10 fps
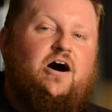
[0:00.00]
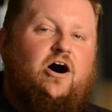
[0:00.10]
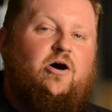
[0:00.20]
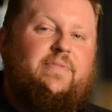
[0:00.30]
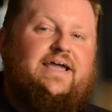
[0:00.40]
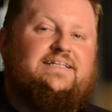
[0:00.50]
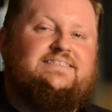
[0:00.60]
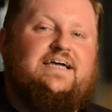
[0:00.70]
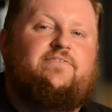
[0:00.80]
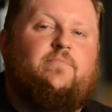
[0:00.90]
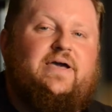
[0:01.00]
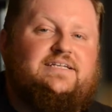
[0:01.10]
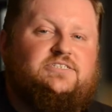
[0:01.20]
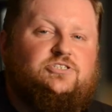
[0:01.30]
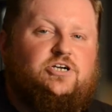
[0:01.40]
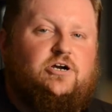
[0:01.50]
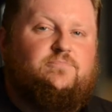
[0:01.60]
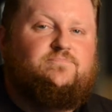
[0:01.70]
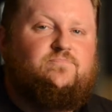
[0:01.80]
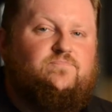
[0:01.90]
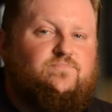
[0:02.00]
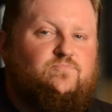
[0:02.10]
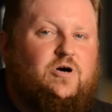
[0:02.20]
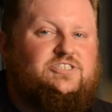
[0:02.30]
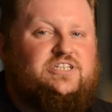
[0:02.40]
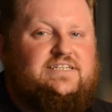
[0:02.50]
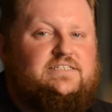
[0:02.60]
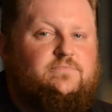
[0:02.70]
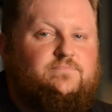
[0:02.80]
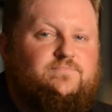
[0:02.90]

all made inside of a mason jar. Watch this.